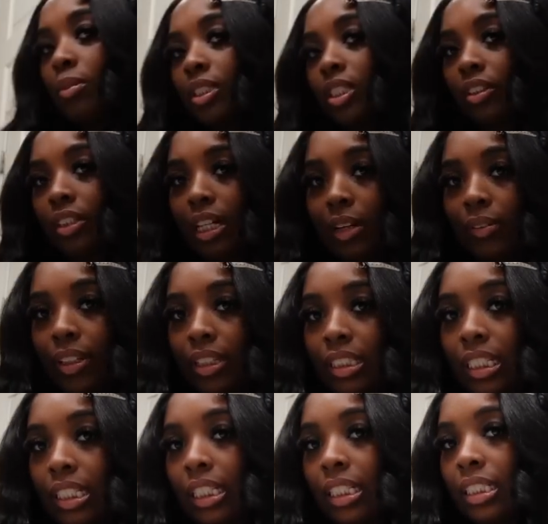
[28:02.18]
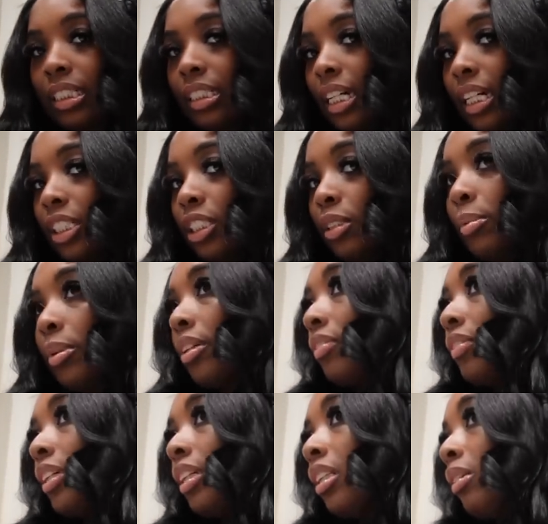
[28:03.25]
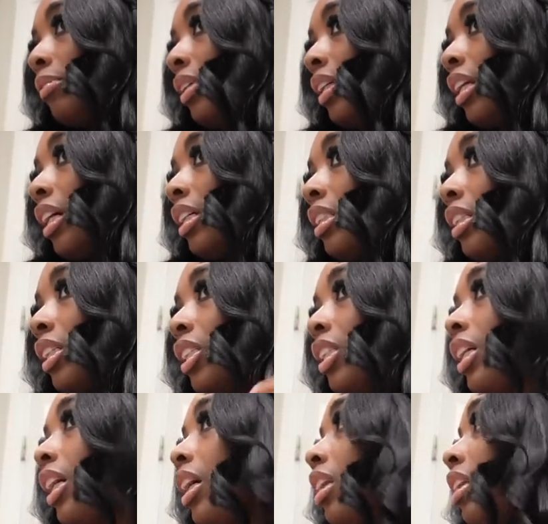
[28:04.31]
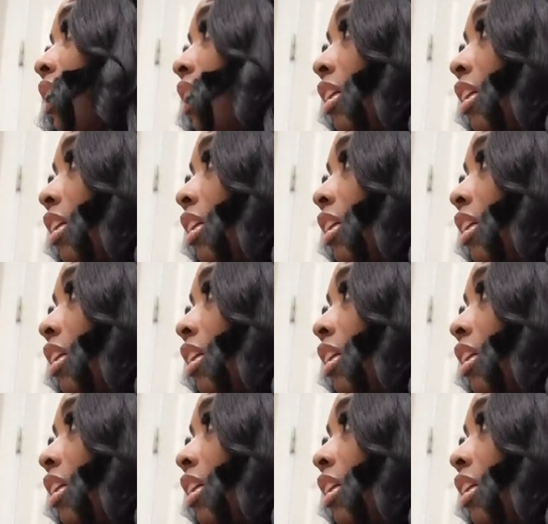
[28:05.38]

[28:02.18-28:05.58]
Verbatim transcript: What y'all think about this? I think this is actually perfect. Let me not touch that.